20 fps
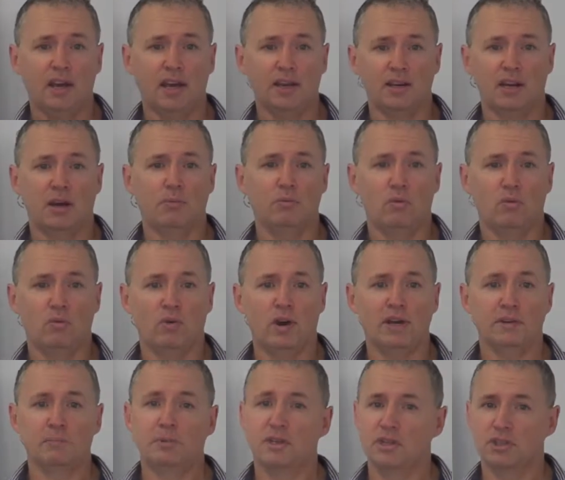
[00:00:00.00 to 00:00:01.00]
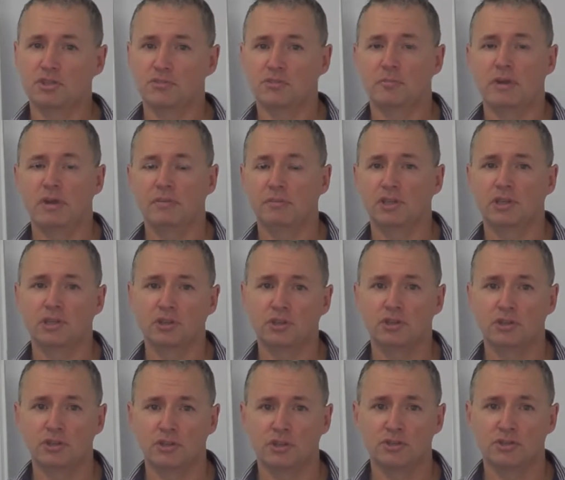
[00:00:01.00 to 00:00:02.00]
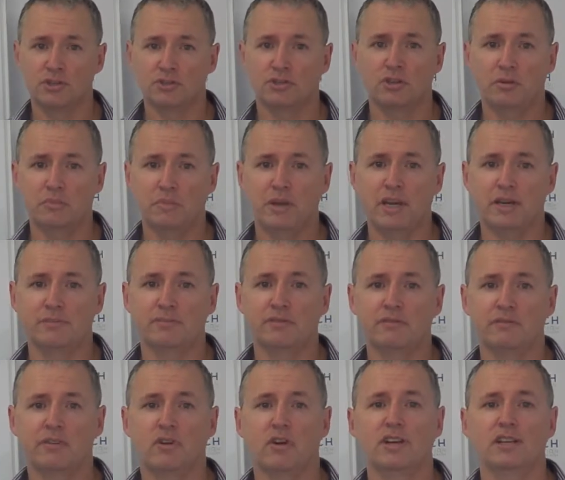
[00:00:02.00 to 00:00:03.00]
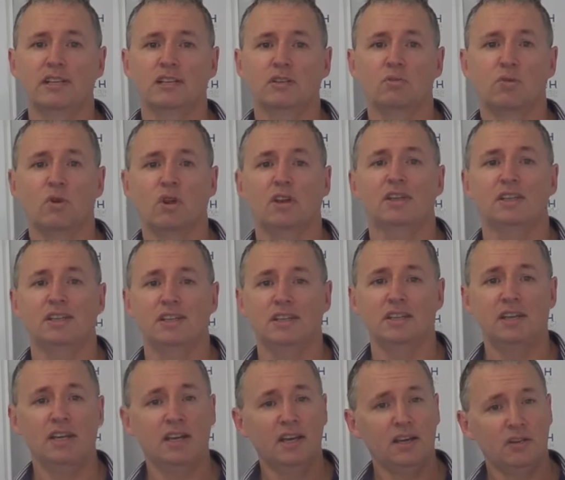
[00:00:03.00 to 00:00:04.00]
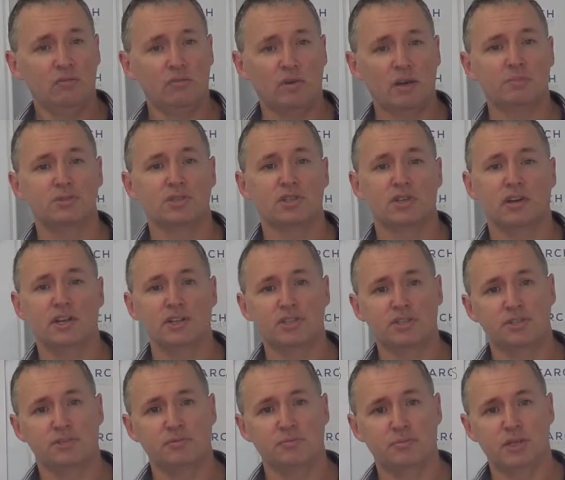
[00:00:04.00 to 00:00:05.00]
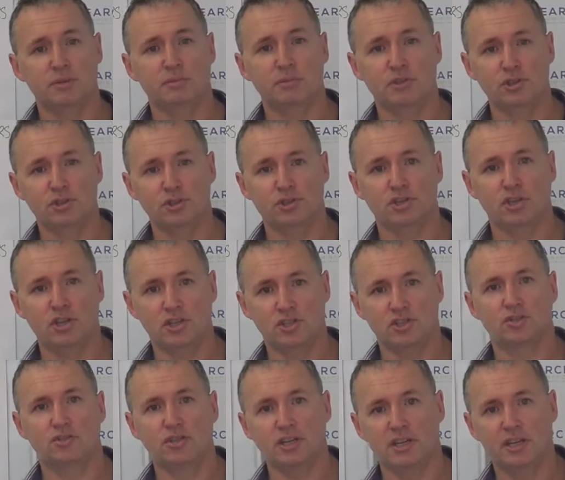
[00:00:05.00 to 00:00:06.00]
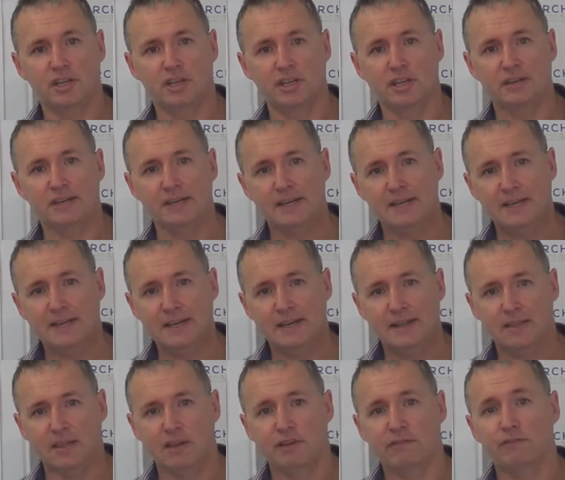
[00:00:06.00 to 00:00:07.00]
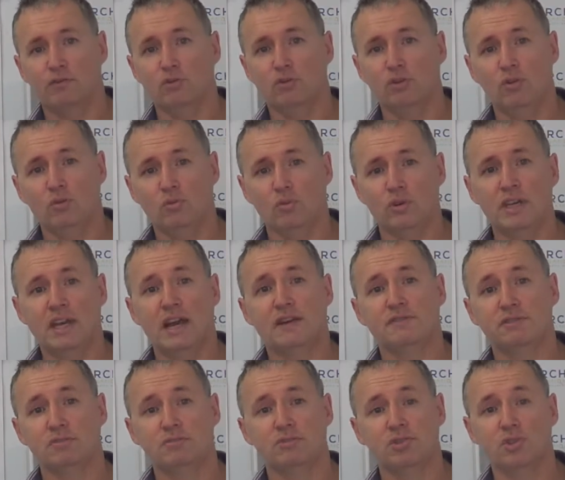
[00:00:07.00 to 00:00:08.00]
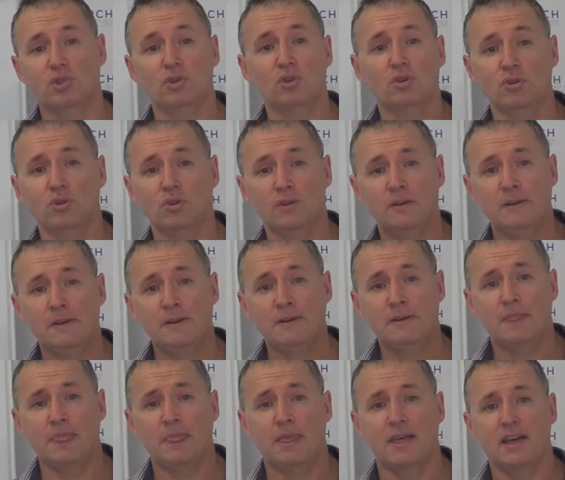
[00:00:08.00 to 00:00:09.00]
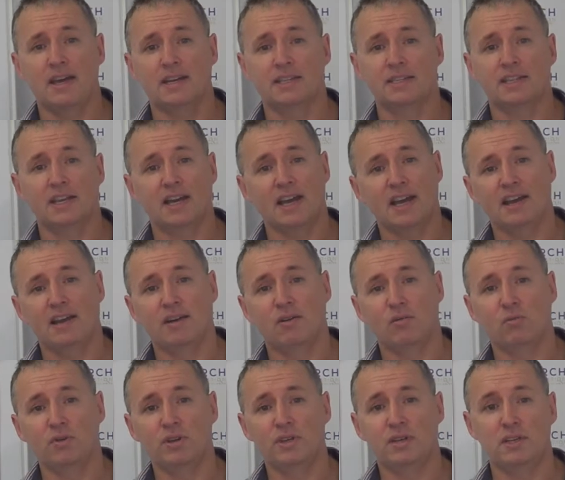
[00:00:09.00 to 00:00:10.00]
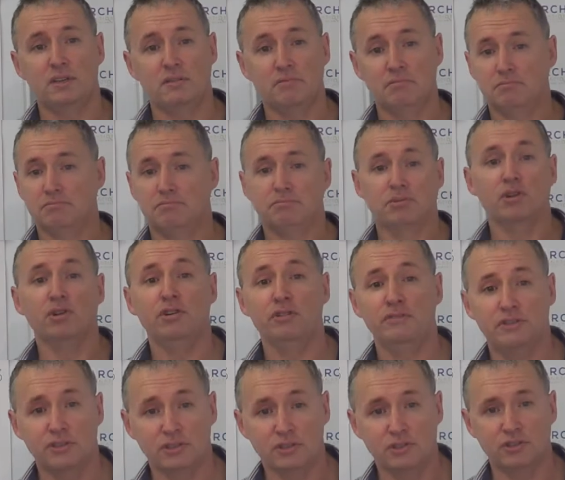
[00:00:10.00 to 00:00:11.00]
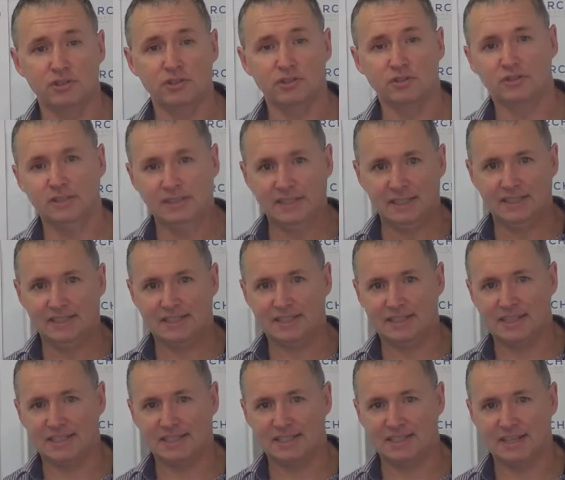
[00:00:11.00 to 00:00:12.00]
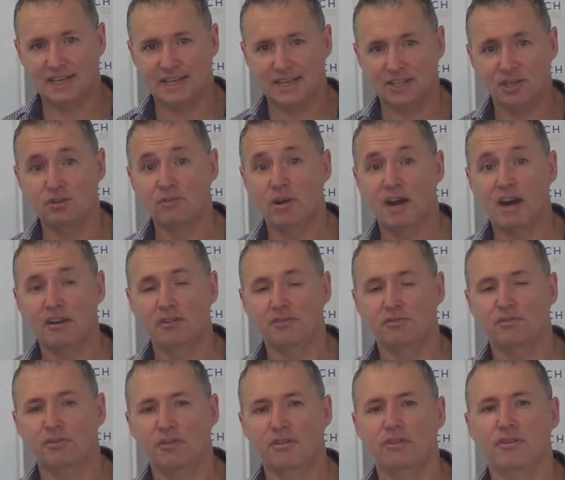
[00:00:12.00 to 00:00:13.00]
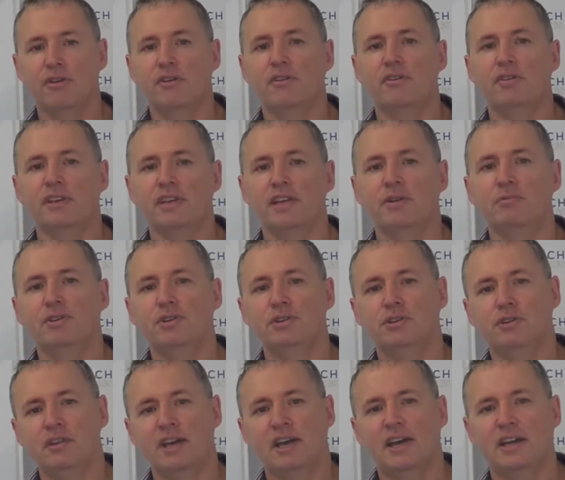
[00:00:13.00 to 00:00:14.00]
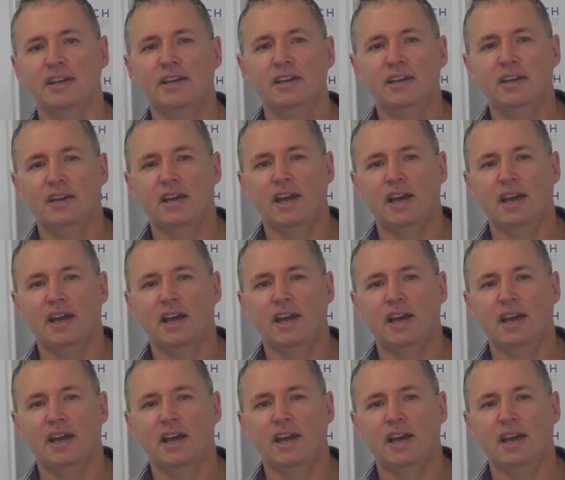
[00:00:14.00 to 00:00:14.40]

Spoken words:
at number 1? Because remember, Google is all about providing quality websites to people who search on the internet. Therefore, we have to ensure that we prove to Google that you are an authority, and we do that